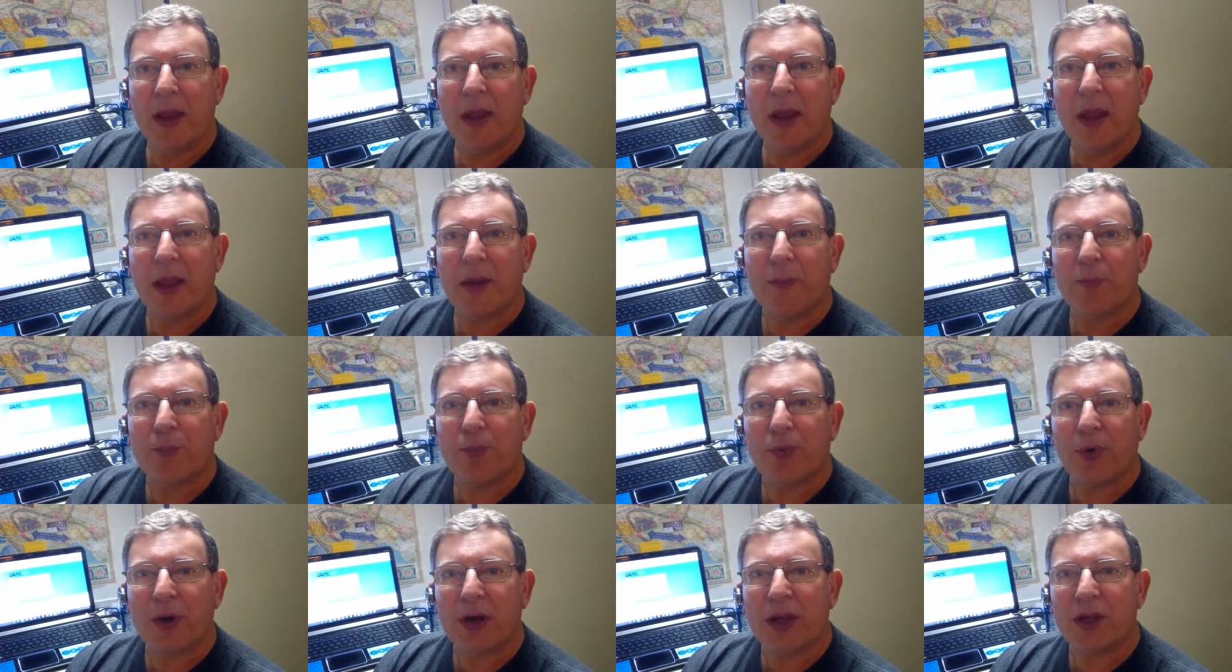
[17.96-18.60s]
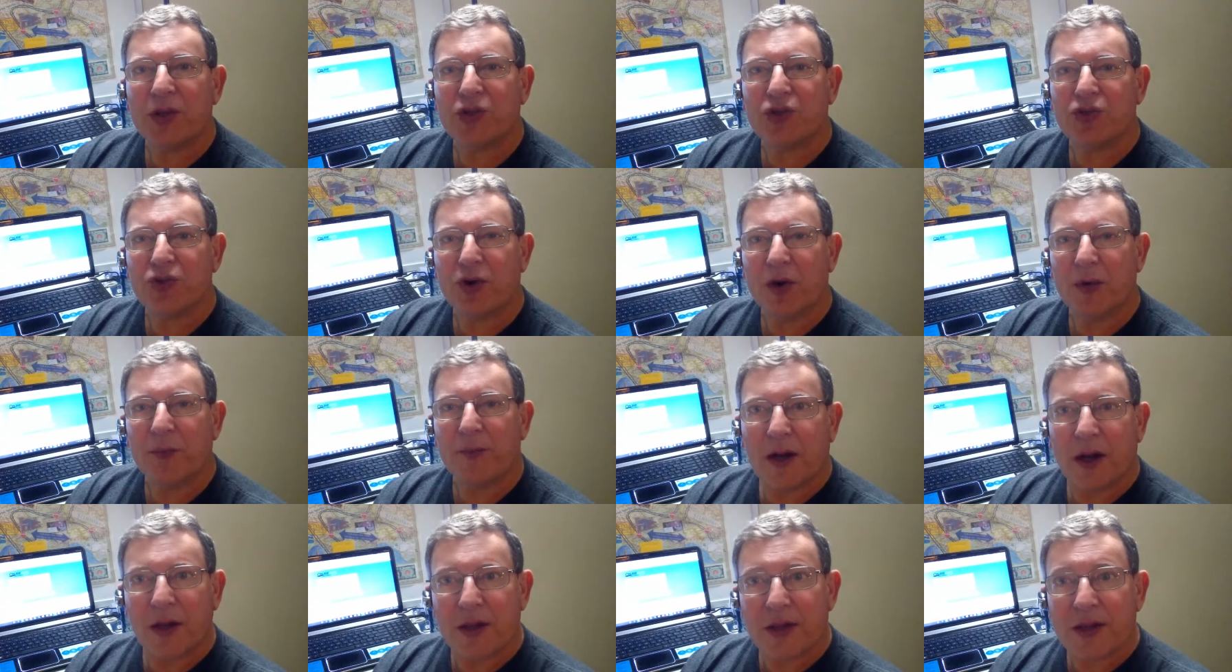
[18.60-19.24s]
and
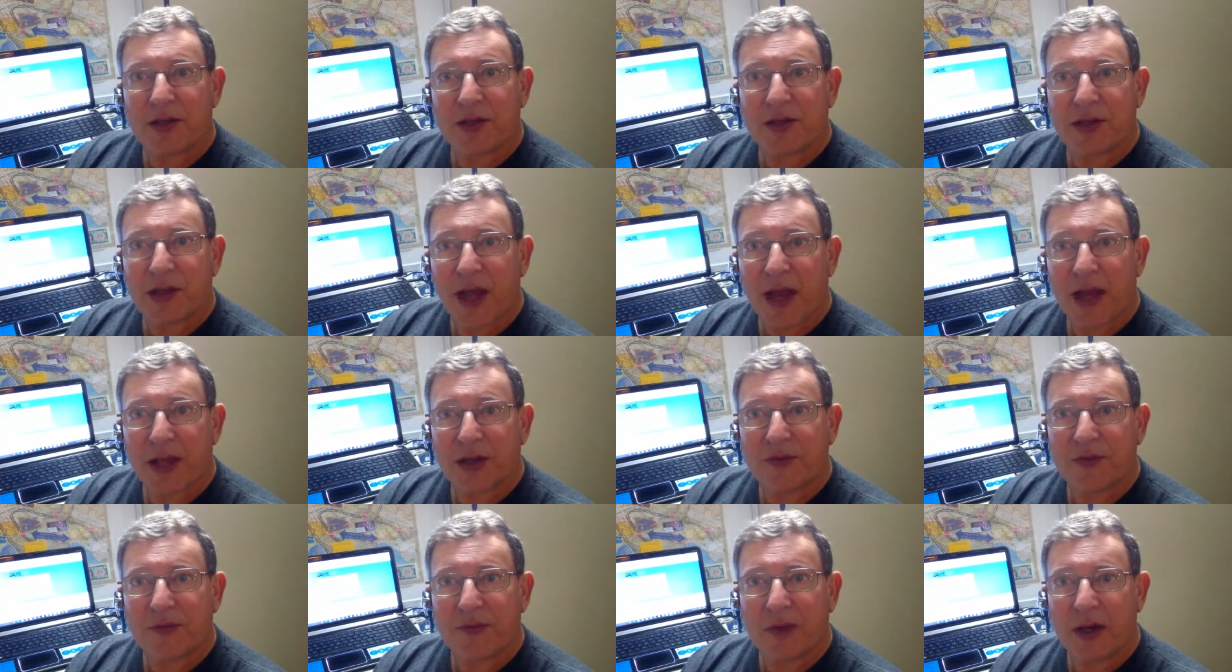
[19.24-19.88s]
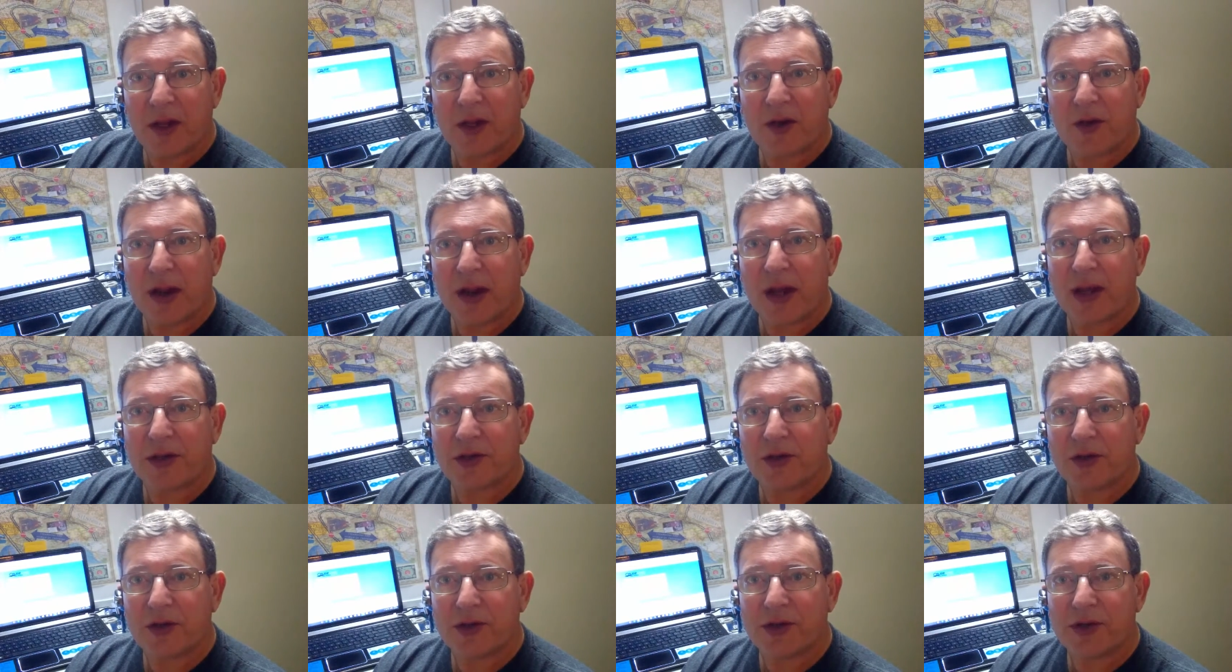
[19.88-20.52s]
brainstorm. On this last video,
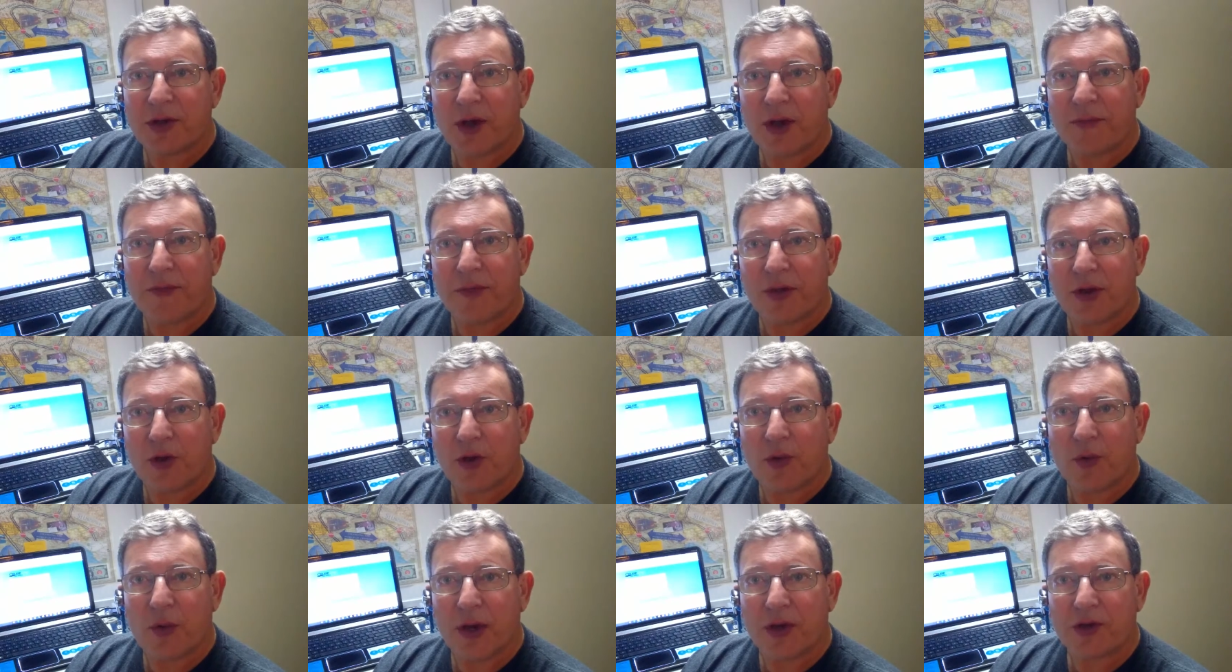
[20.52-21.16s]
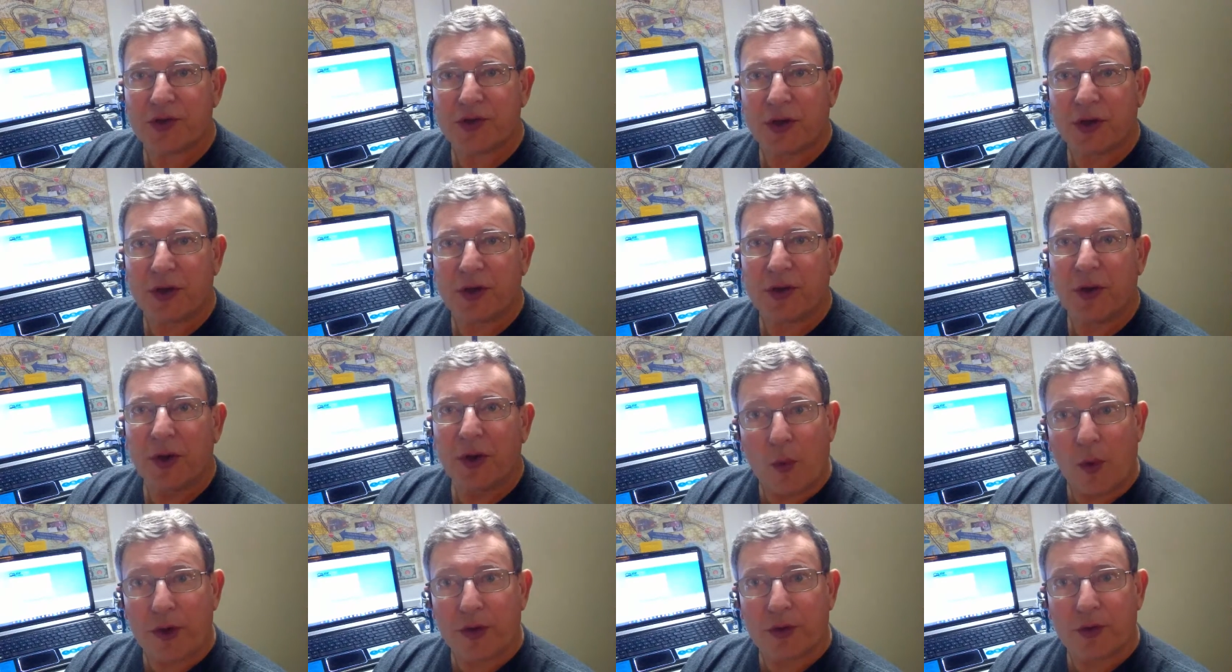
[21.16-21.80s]
ask yourself the question,
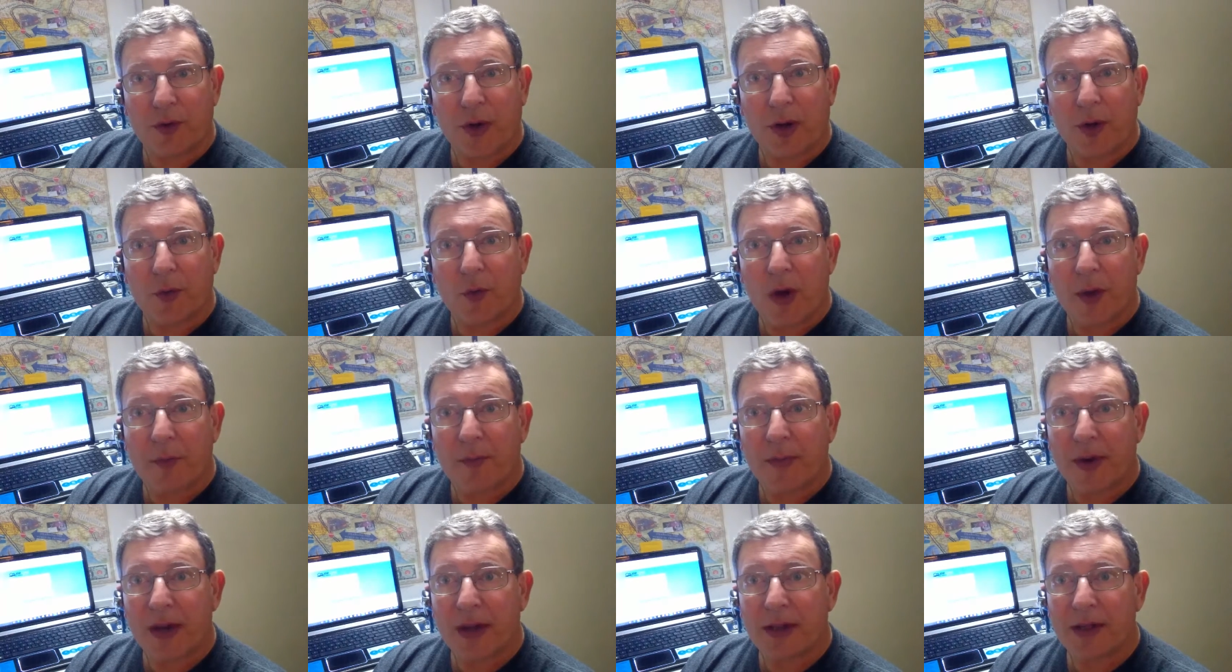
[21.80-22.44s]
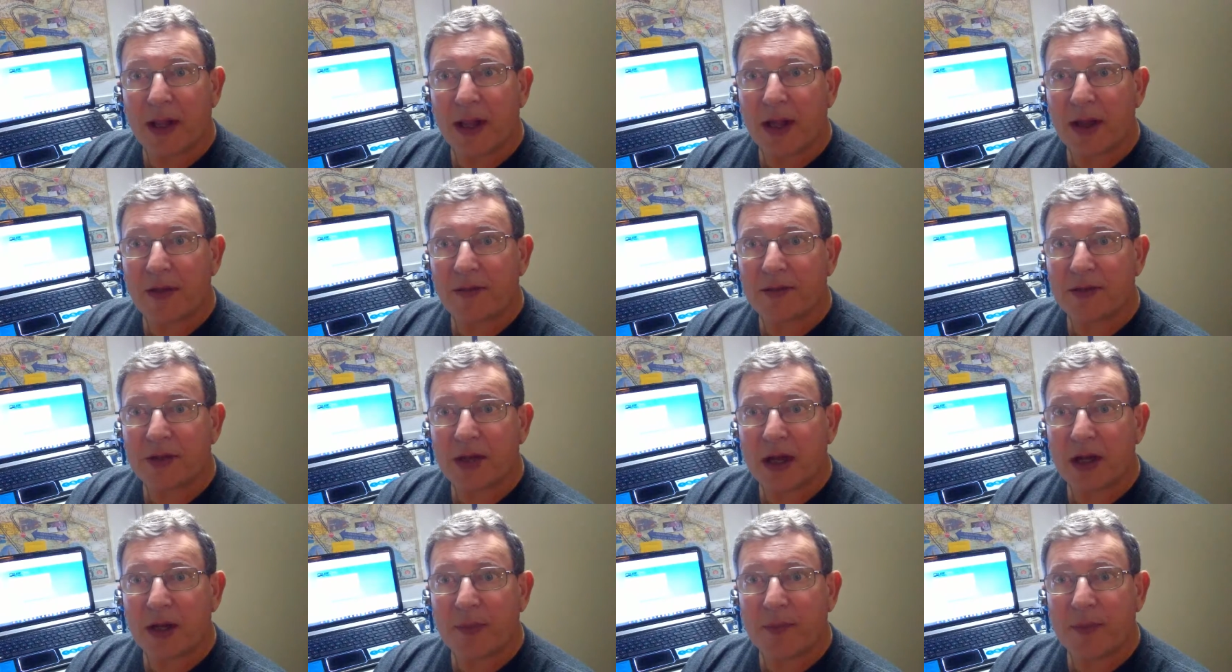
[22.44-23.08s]
what do I want my
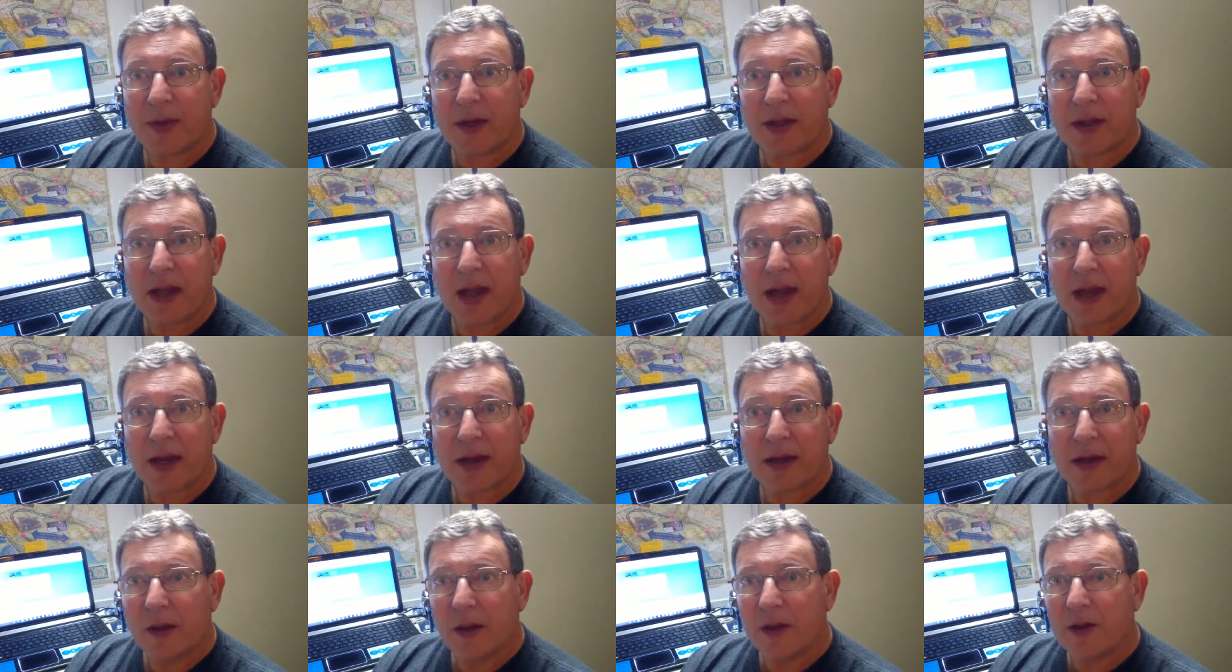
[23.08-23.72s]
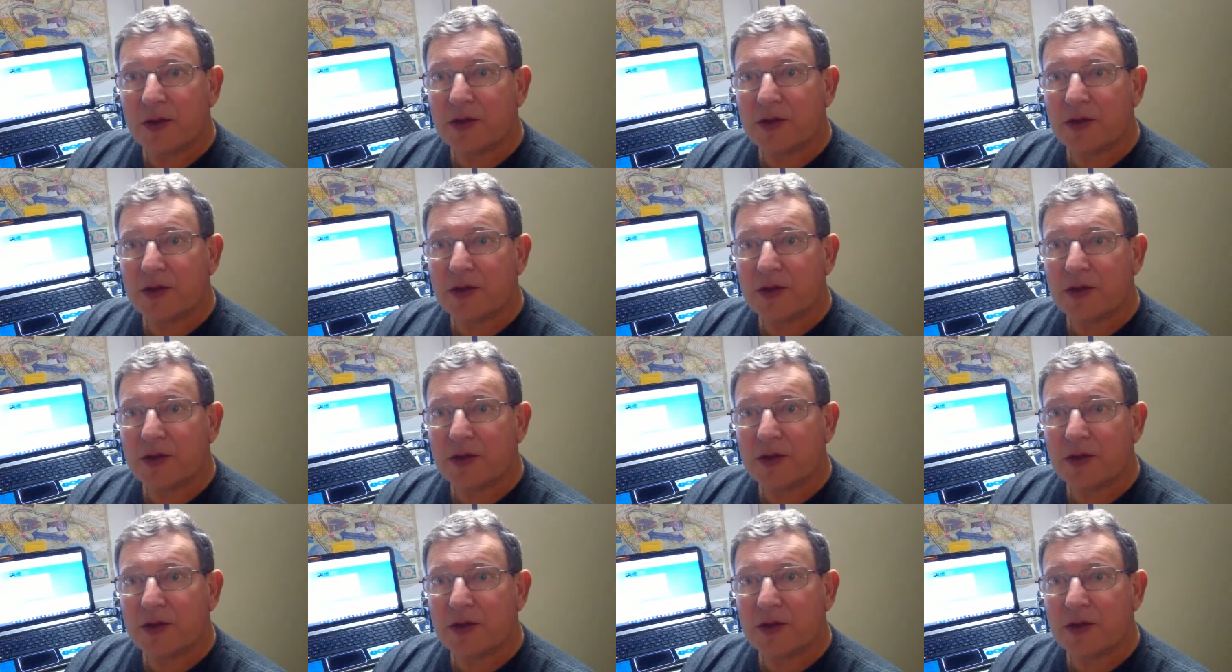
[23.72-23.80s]
lifestyle to be like?